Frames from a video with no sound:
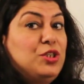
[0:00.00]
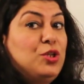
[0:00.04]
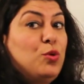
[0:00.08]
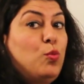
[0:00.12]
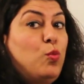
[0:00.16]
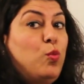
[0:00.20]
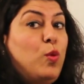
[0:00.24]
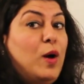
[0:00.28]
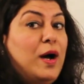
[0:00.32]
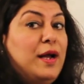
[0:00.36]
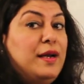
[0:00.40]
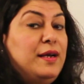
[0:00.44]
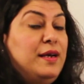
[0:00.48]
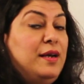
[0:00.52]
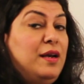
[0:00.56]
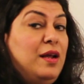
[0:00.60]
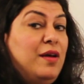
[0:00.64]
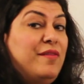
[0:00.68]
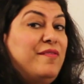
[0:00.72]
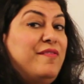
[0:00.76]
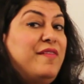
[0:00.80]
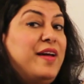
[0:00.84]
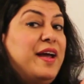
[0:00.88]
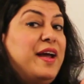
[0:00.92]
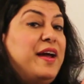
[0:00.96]
The one
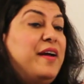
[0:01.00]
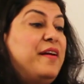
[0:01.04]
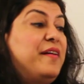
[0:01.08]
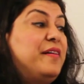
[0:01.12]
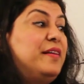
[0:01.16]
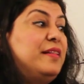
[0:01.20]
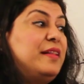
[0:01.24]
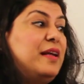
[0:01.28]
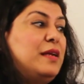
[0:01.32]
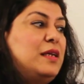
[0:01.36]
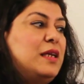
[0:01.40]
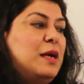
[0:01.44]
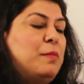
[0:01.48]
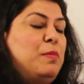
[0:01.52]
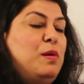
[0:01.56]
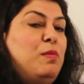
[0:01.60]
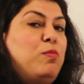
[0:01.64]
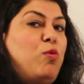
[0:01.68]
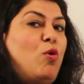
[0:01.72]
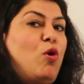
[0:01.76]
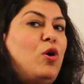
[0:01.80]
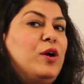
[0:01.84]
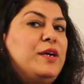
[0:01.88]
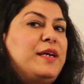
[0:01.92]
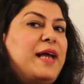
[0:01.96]
where the double
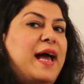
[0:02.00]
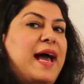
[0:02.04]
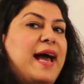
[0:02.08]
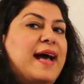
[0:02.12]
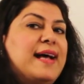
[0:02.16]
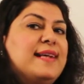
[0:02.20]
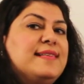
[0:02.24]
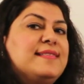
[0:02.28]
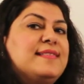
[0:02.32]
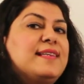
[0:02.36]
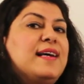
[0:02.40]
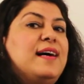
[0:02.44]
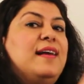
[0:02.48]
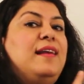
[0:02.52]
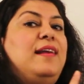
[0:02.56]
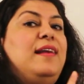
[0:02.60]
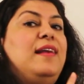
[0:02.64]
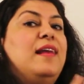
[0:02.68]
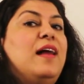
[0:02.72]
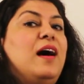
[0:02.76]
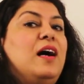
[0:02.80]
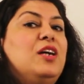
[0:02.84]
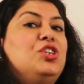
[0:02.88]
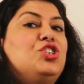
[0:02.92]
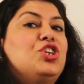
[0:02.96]
bond has a
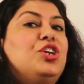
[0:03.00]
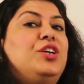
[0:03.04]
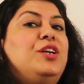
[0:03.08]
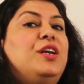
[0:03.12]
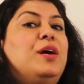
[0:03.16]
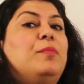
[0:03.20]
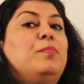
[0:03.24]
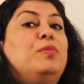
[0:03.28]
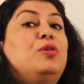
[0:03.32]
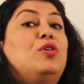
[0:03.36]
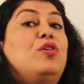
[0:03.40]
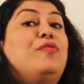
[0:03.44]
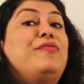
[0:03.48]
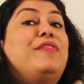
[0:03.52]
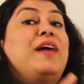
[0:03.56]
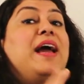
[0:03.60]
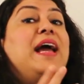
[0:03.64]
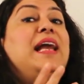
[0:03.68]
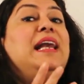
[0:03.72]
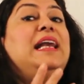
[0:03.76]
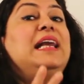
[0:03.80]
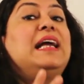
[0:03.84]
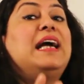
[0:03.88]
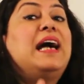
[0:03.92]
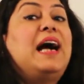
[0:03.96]
larger number of
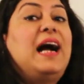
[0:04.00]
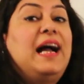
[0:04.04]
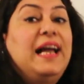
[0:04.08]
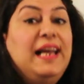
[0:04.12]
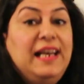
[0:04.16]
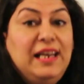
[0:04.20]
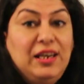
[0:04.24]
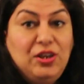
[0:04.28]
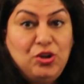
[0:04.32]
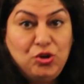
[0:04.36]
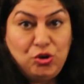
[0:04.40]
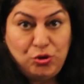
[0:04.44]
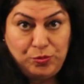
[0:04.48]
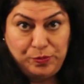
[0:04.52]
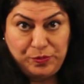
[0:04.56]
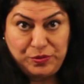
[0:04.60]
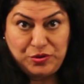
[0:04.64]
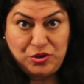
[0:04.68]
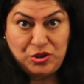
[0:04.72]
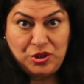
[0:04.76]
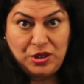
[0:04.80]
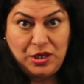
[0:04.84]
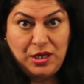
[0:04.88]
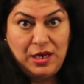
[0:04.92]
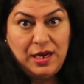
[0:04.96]
alkyl
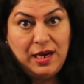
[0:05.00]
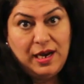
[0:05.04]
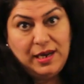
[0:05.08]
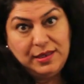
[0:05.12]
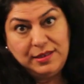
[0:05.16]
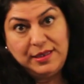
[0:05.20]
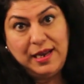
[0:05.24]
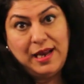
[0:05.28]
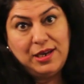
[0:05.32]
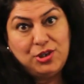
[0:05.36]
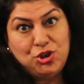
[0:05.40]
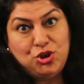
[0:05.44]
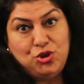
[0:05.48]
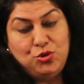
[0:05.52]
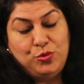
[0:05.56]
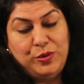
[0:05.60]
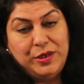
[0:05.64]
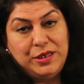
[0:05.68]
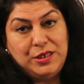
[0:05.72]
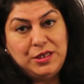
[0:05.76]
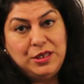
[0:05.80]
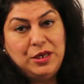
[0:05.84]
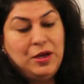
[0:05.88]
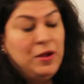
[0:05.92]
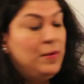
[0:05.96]
groups attached to
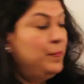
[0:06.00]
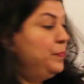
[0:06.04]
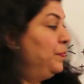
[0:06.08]
it.